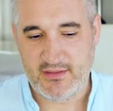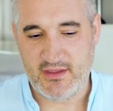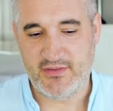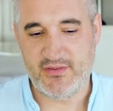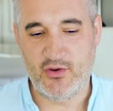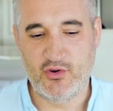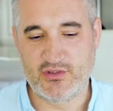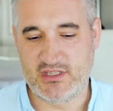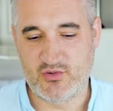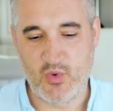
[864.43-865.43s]
the
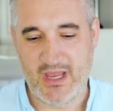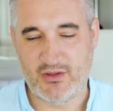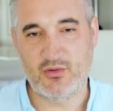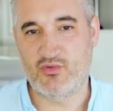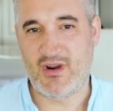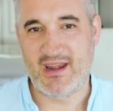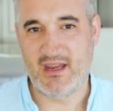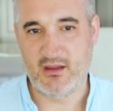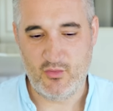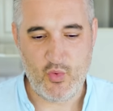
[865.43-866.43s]
sauce is way too
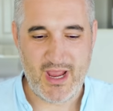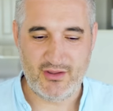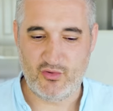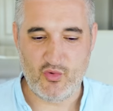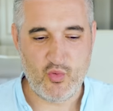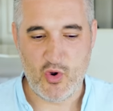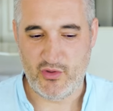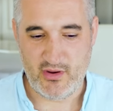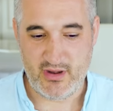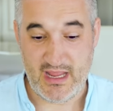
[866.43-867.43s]
runny, way too
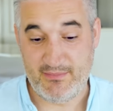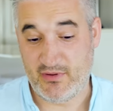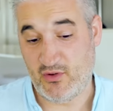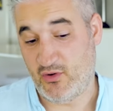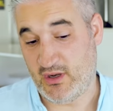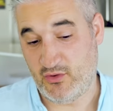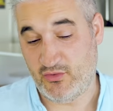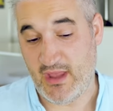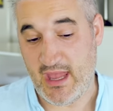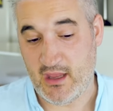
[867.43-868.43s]
watery. I'm sorry to
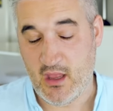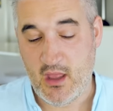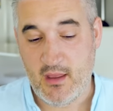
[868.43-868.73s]
say.